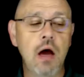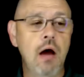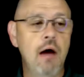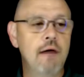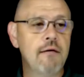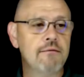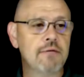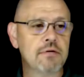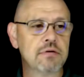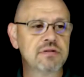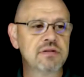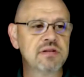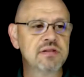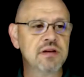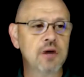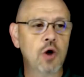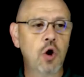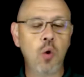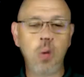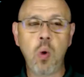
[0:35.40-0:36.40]
versus a
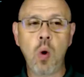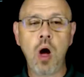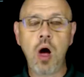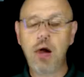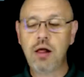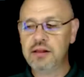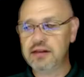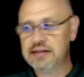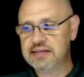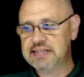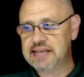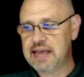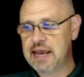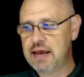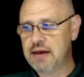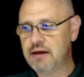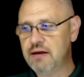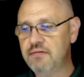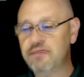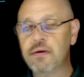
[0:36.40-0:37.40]

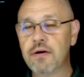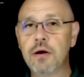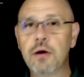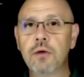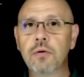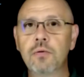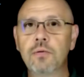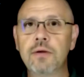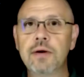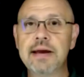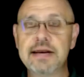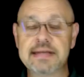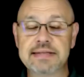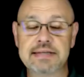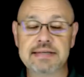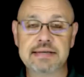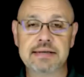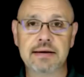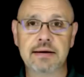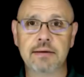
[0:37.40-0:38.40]
qualitative
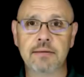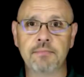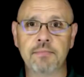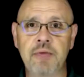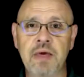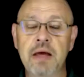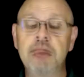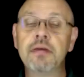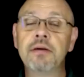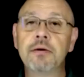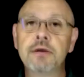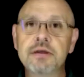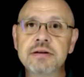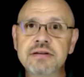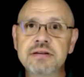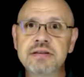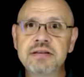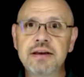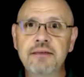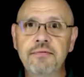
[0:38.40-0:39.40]
risk. There is
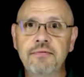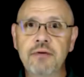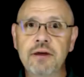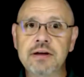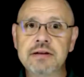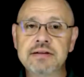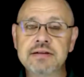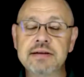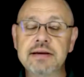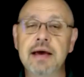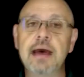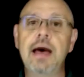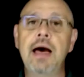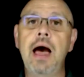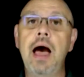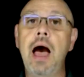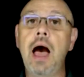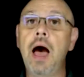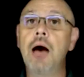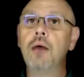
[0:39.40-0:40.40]
a difference.
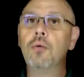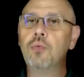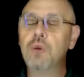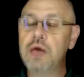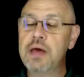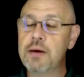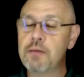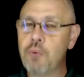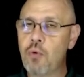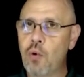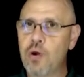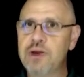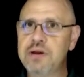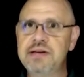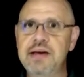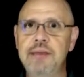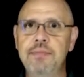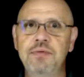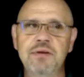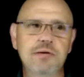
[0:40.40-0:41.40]
We'll get more in
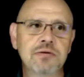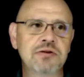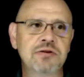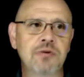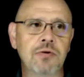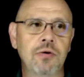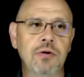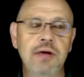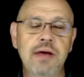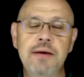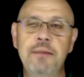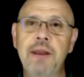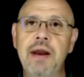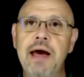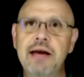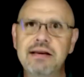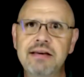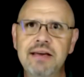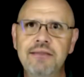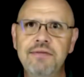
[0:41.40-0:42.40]
depth here shortly, but
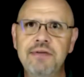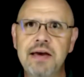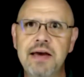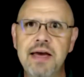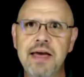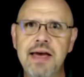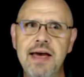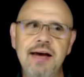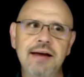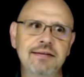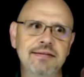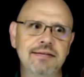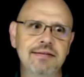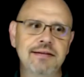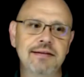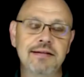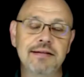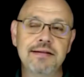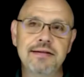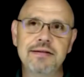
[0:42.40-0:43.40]
I'll give you a hint.
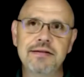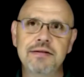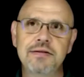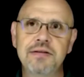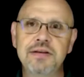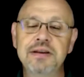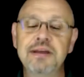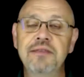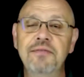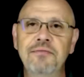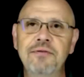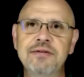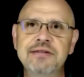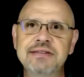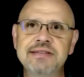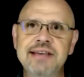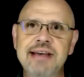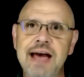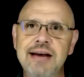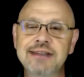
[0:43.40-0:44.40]
The difference
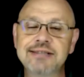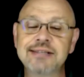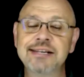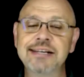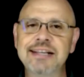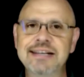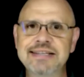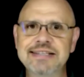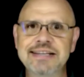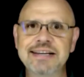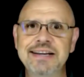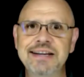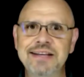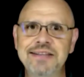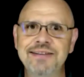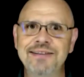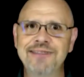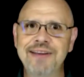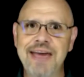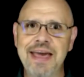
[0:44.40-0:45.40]
is actually listed in
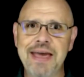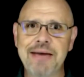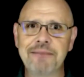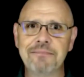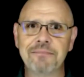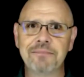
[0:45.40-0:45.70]
their name.